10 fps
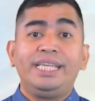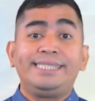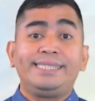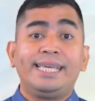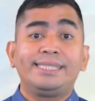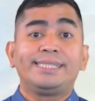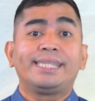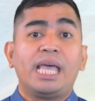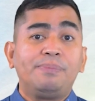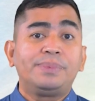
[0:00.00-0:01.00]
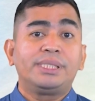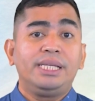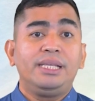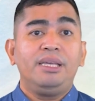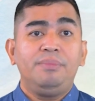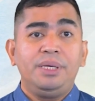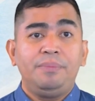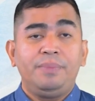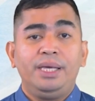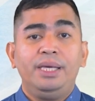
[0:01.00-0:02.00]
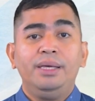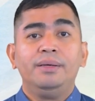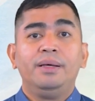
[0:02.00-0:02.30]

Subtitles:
these 6 steps in EBP,